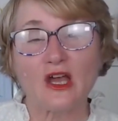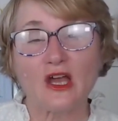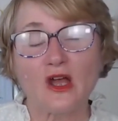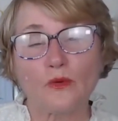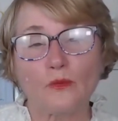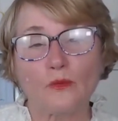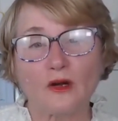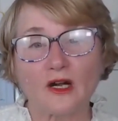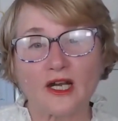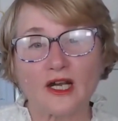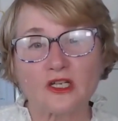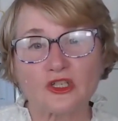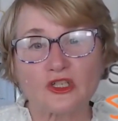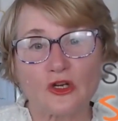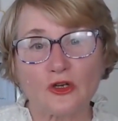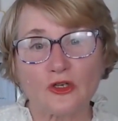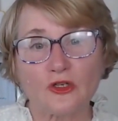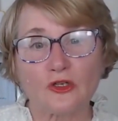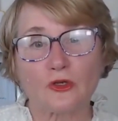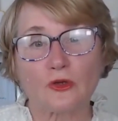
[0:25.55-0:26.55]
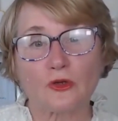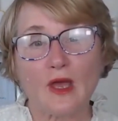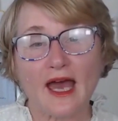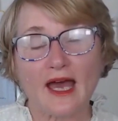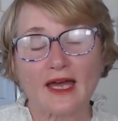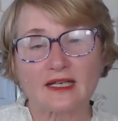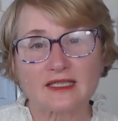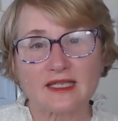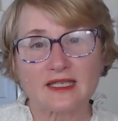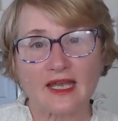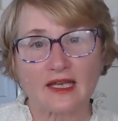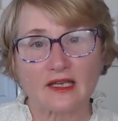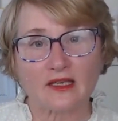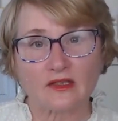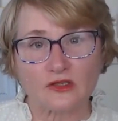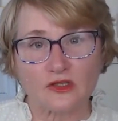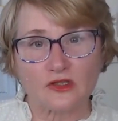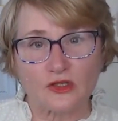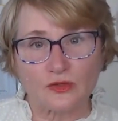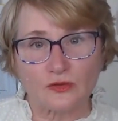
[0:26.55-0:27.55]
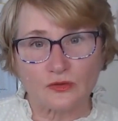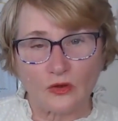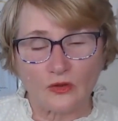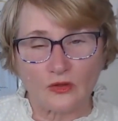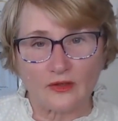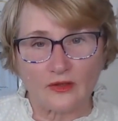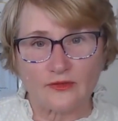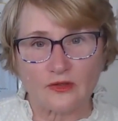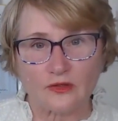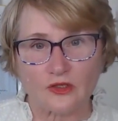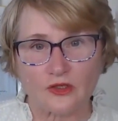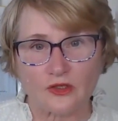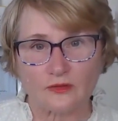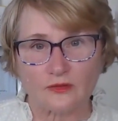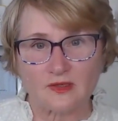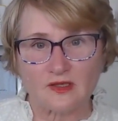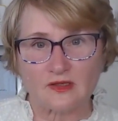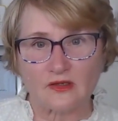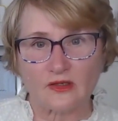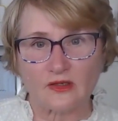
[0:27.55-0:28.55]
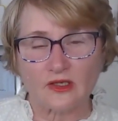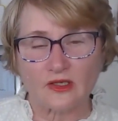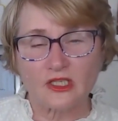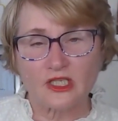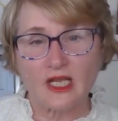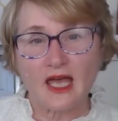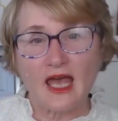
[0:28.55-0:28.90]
where I show you how to take control of your job search,